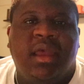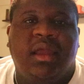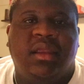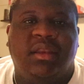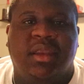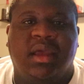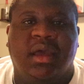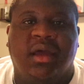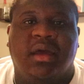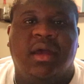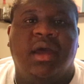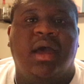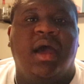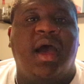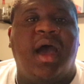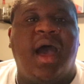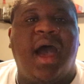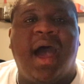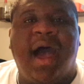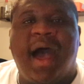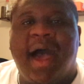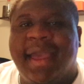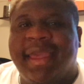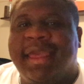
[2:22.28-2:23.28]
The
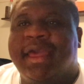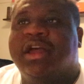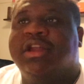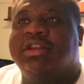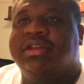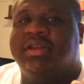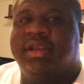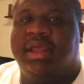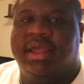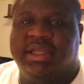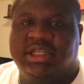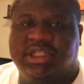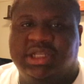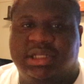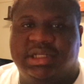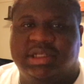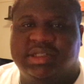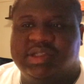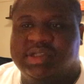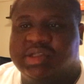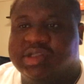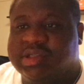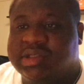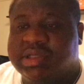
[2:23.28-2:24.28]
Hyundai
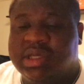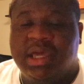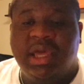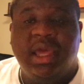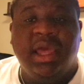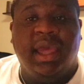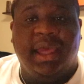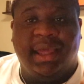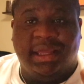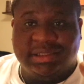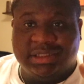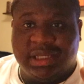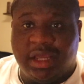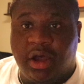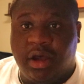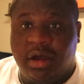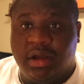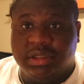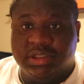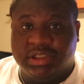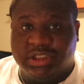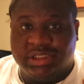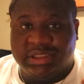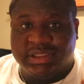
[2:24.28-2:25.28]
Genesis, as
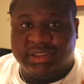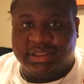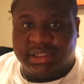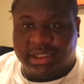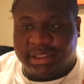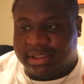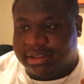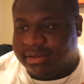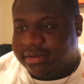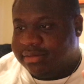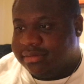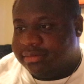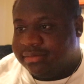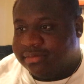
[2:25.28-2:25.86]
Han just said it,